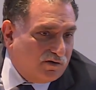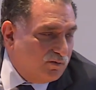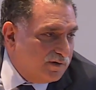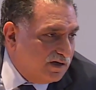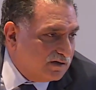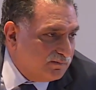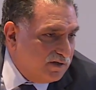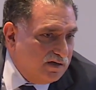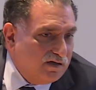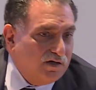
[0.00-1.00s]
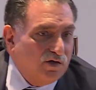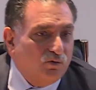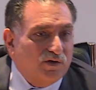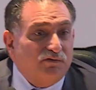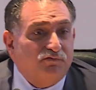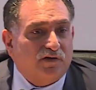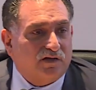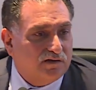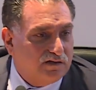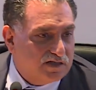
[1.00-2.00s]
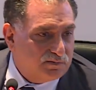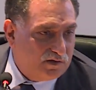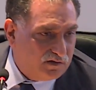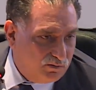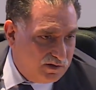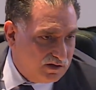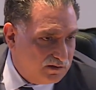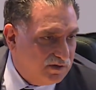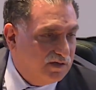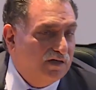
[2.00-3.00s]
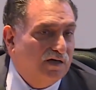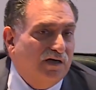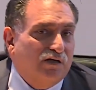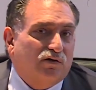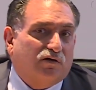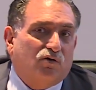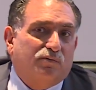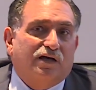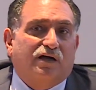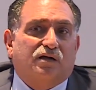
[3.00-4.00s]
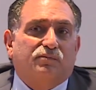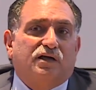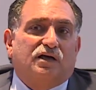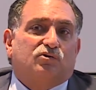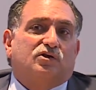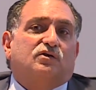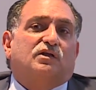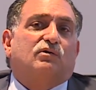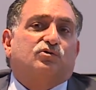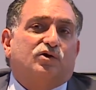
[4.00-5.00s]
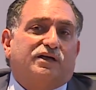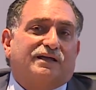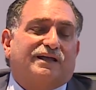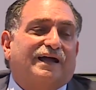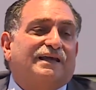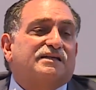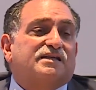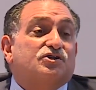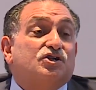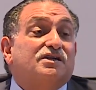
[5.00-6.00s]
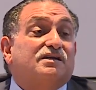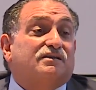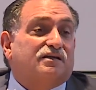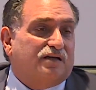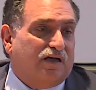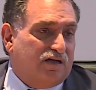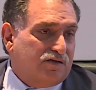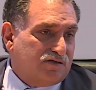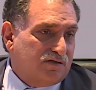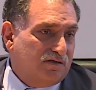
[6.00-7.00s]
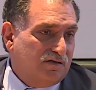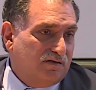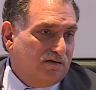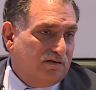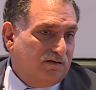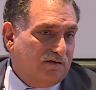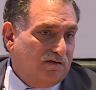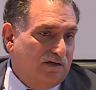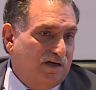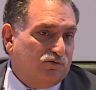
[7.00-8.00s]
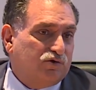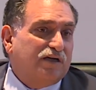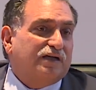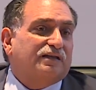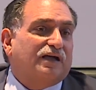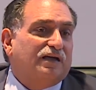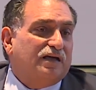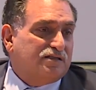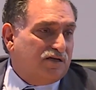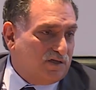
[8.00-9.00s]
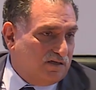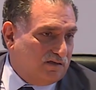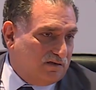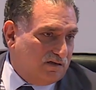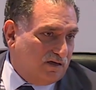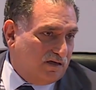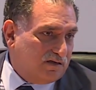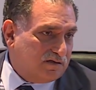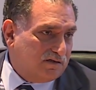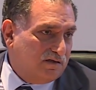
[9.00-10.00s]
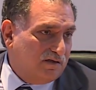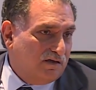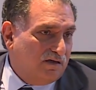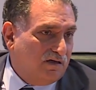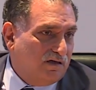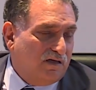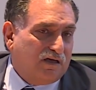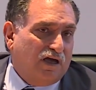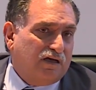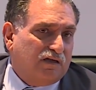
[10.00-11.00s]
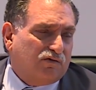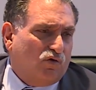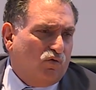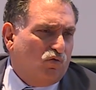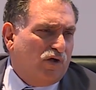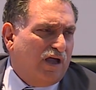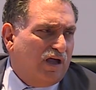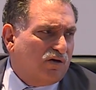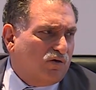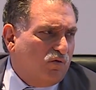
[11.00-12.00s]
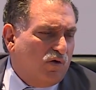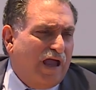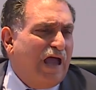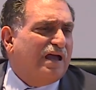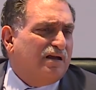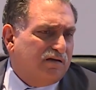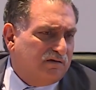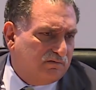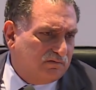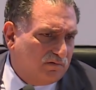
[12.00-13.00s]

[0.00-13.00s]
When the Arab pan-nationalism as a concept was ideologized and politicized and turned into political parties has done harm more than good.